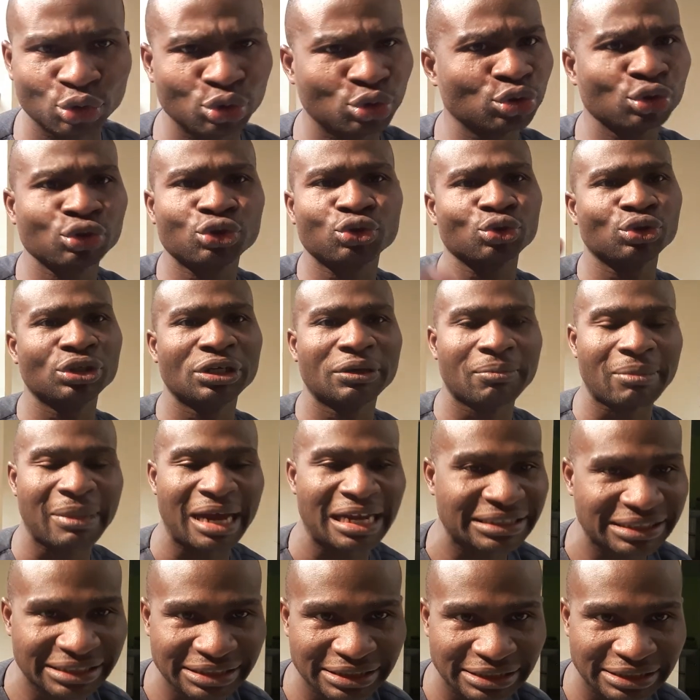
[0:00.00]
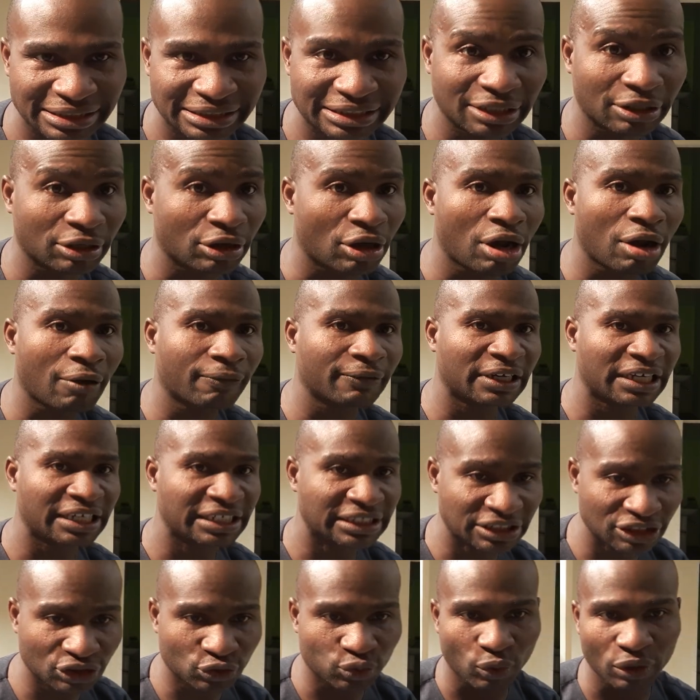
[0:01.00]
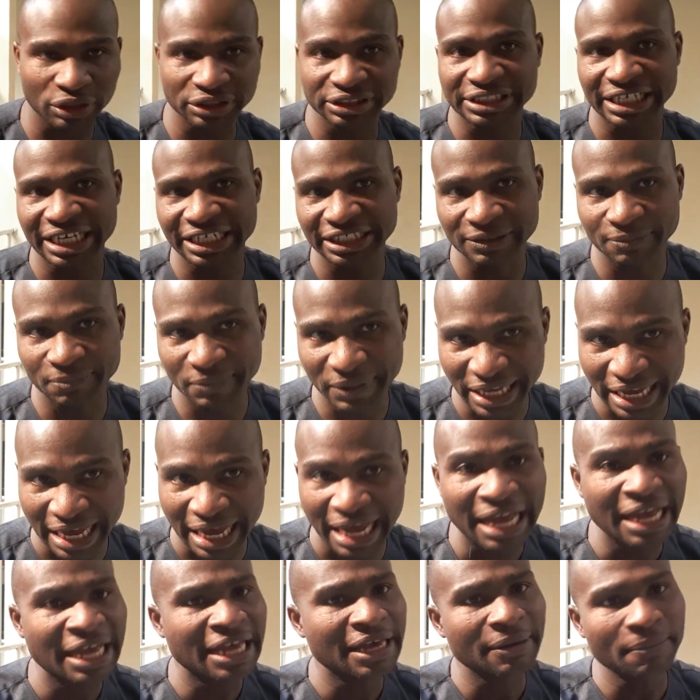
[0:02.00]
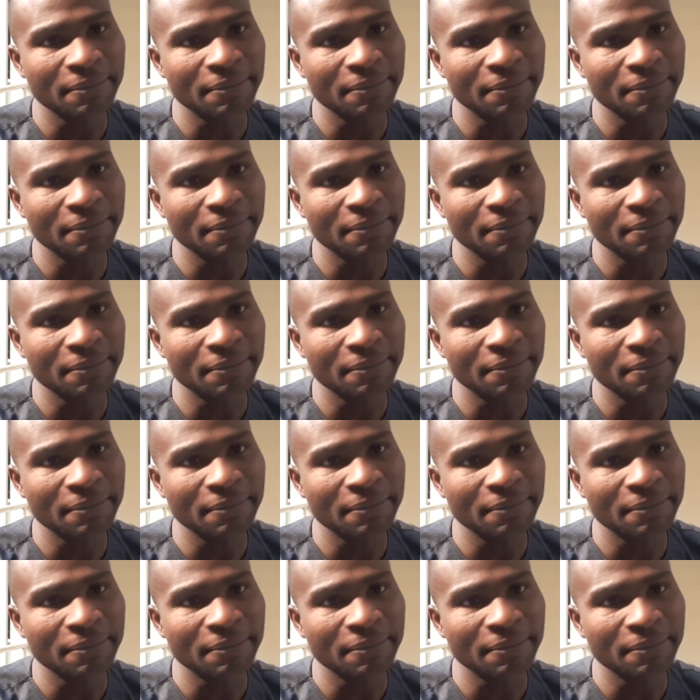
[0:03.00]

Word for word: You to imagine it. A lot of ladies want teddy bear